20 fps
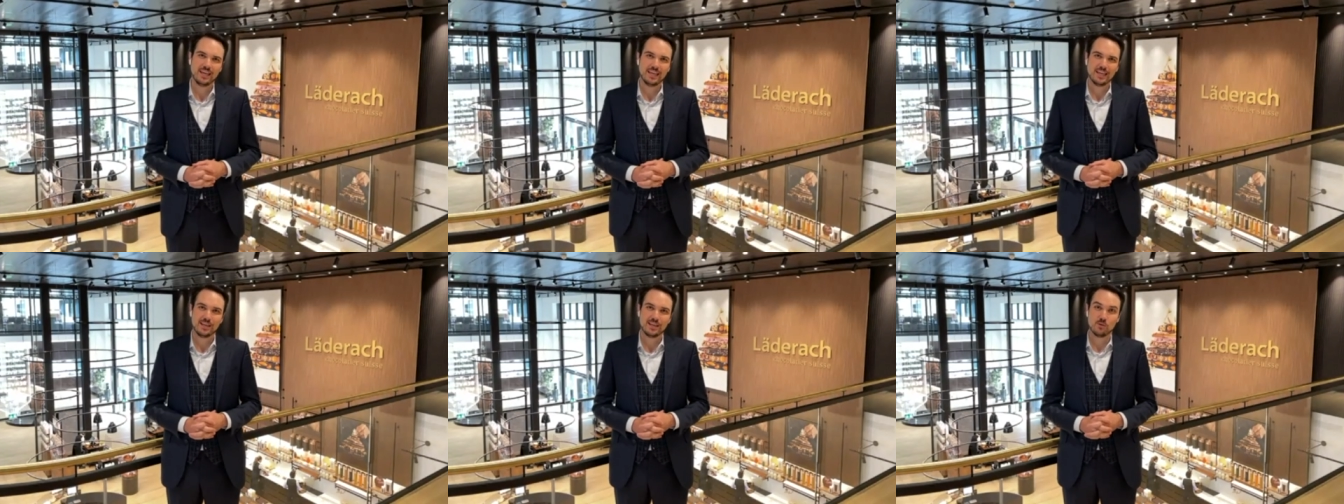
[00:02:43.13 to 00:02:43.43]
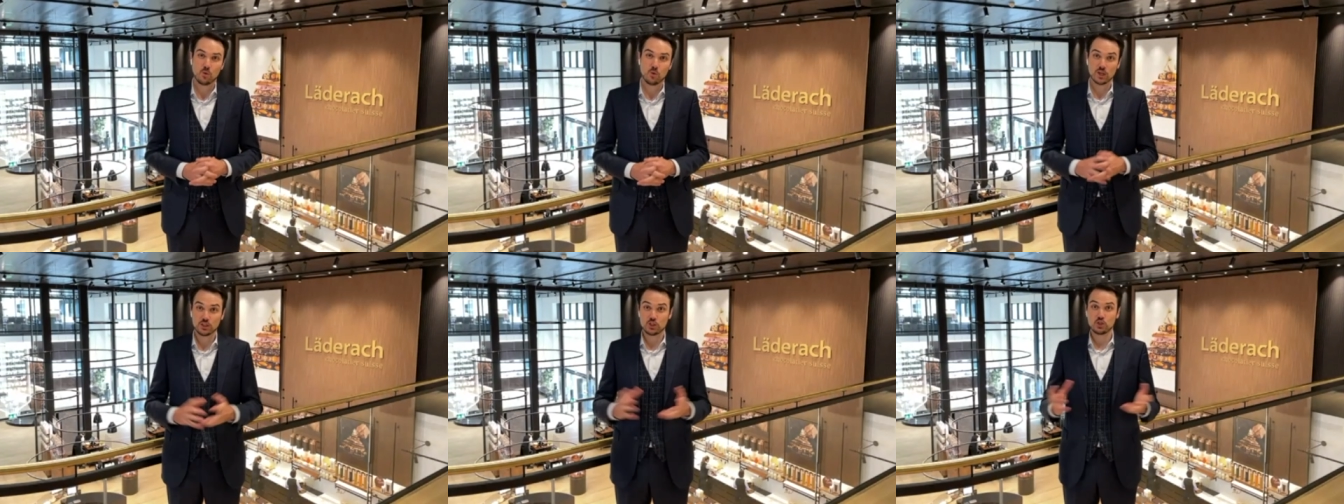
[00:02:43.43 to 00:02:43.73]
He
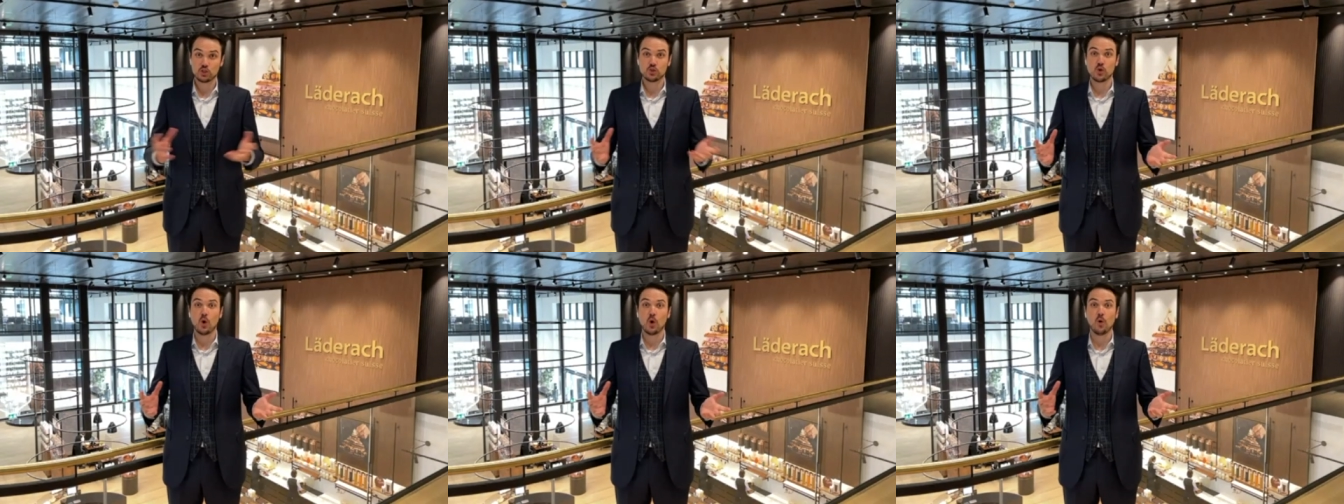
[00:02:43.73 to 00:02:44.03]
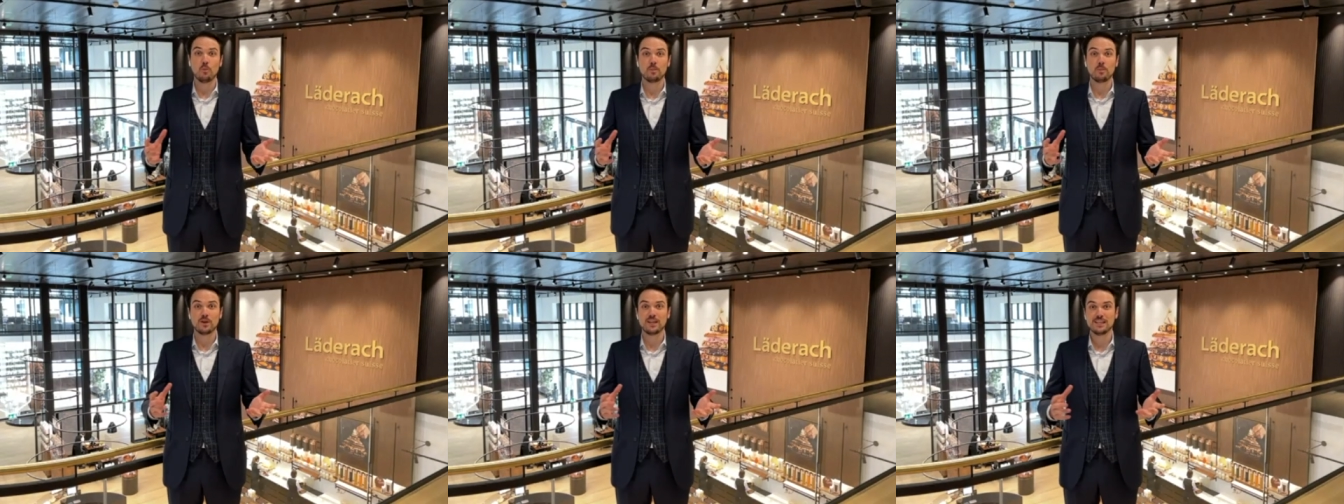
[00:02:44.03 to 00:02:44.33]
wanted to
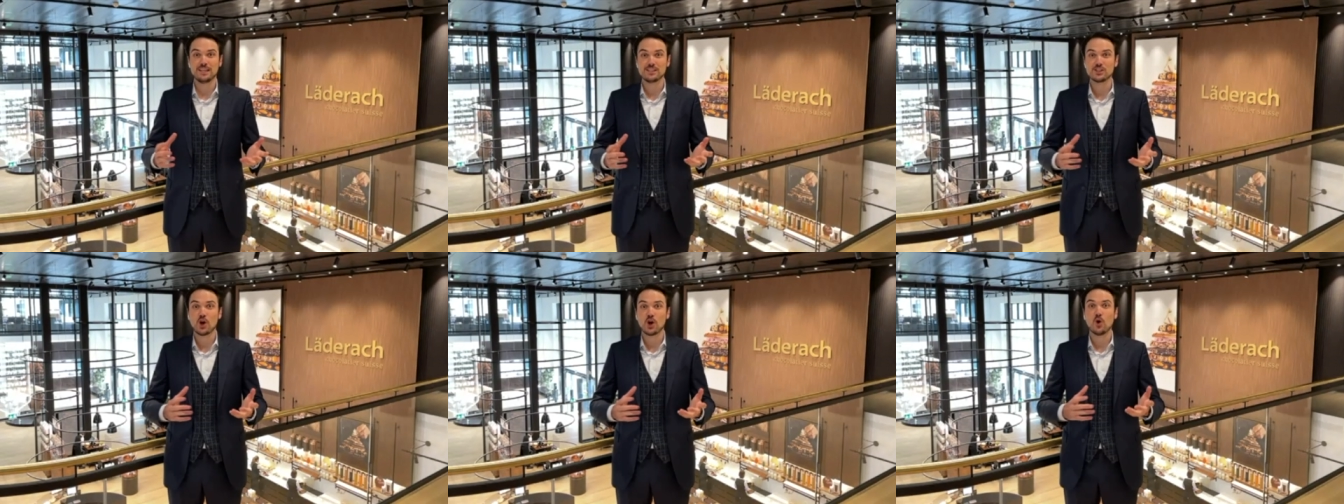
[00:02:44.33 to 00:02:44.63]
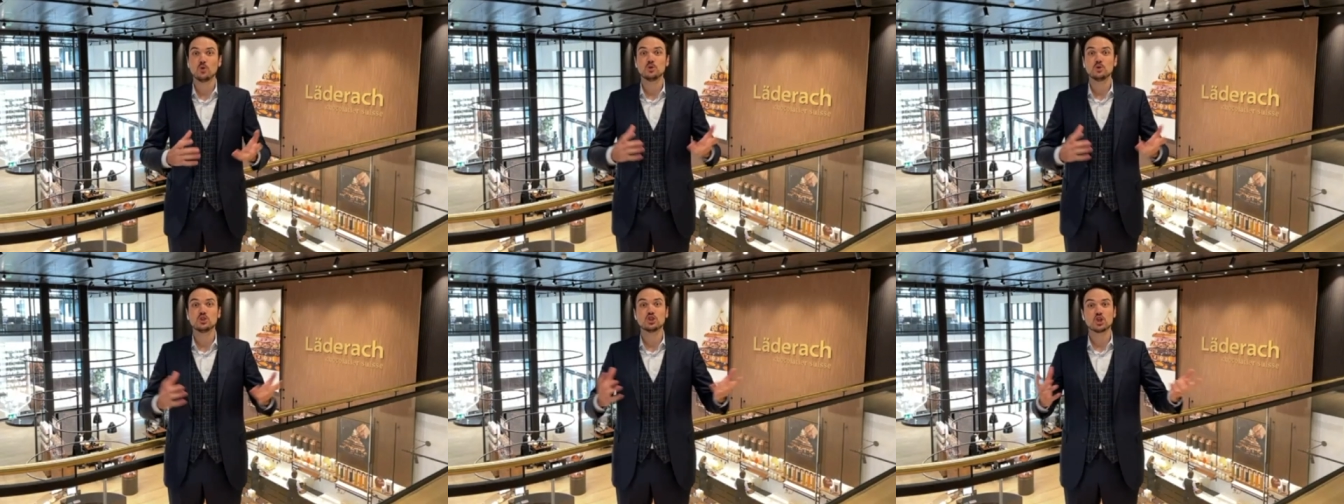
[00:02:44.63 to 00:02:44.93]
open his
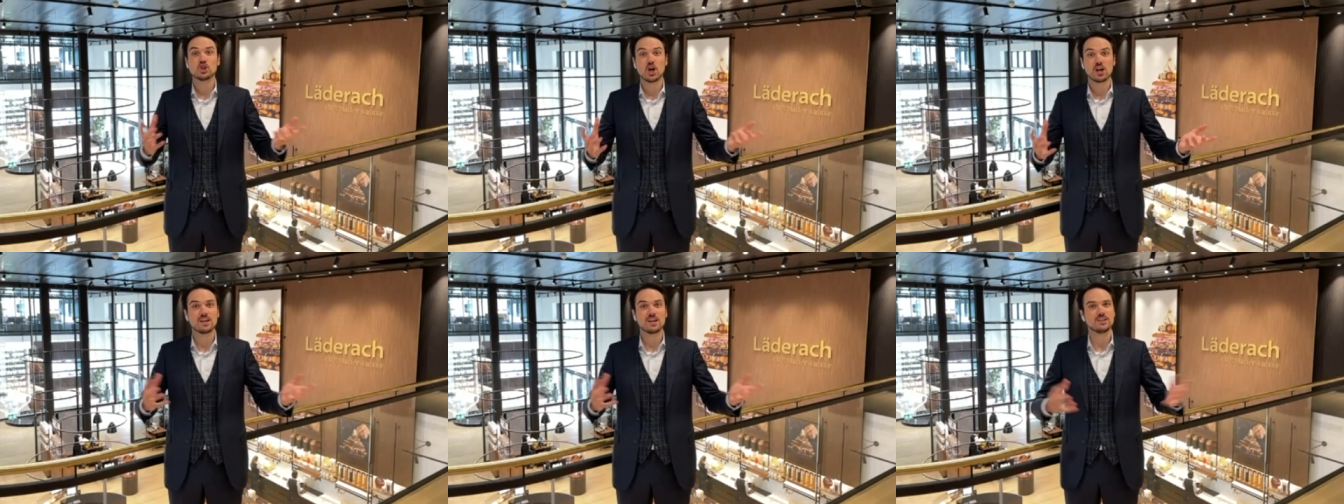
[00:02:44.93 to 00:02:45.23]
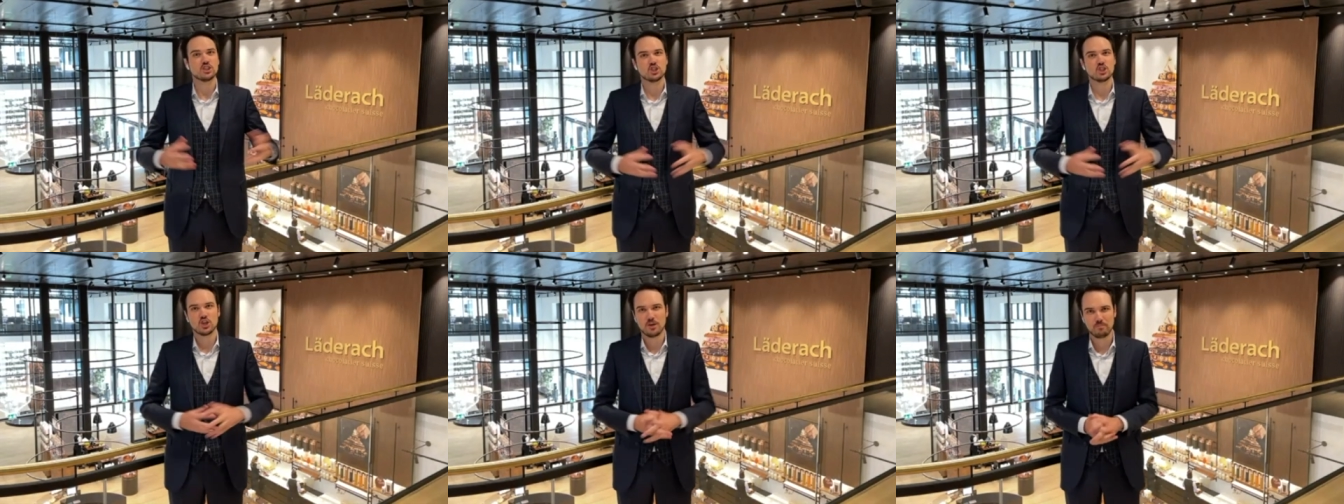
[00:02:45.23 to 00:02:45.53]
own chocolate
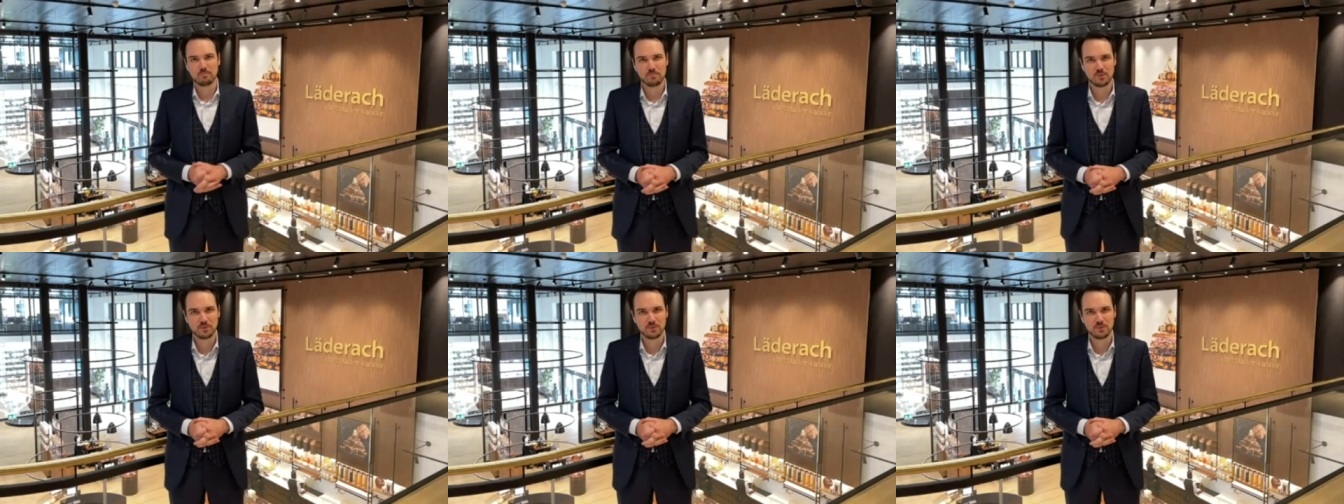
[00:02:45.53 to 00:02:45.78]
shop,